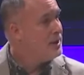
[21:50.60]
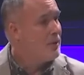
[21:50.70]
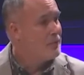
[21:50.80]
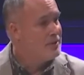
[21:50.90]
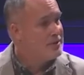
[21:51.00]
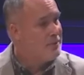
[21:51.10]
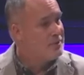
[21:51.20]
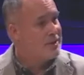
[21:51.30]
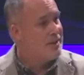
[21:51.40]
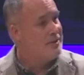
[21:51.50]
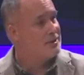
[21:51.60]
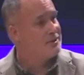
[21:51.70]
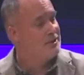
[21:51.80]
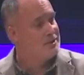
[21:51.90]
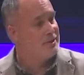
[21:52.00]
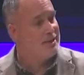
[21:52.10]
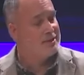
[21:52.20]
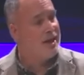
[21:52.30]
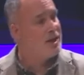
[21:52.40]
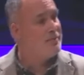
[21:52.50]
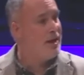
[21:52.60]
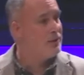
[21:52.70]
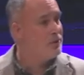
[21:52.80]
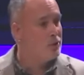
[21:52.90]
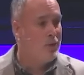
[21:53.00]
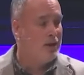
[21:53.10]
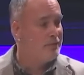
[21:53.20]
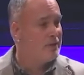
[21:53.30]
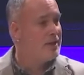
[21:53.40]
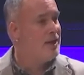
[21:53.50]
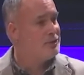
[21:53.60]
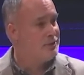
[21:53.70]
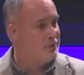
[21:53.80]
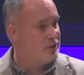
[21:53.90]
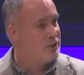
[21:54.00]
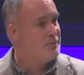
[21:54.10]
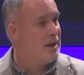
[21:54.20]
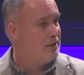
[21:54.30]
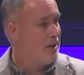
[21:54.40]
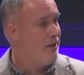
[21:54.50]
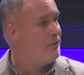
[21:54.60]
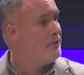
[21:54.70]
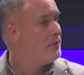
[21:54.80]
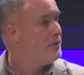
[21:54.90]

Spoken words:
My friends, I would say this, listen, it's not about qualifications, it's about love.